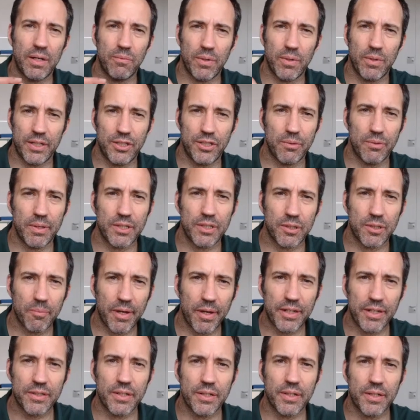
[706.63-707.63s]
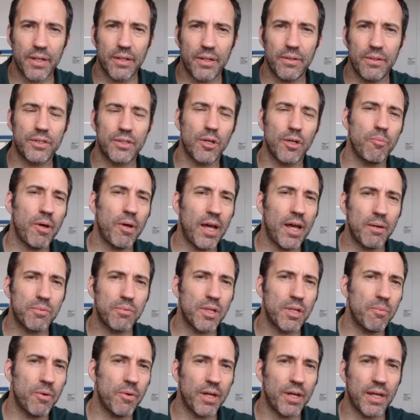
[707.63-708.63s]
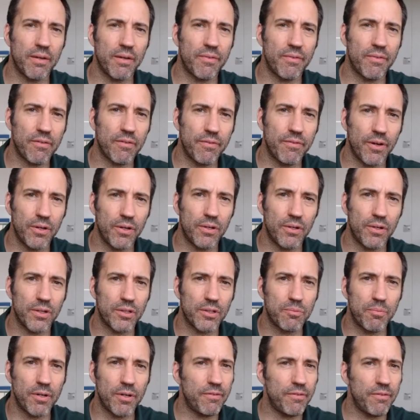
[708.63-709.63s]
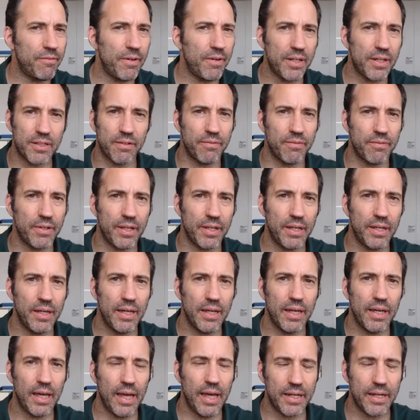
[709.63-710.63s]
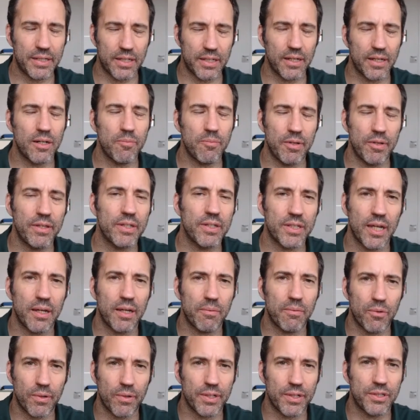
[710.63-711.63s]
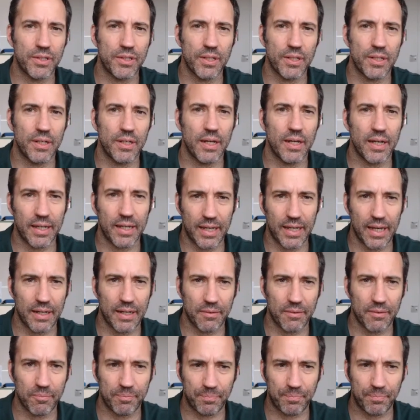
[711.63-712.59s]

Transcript: she went to Mexico, so perhaps they might give that focus, but effectively it's going to be the same question again.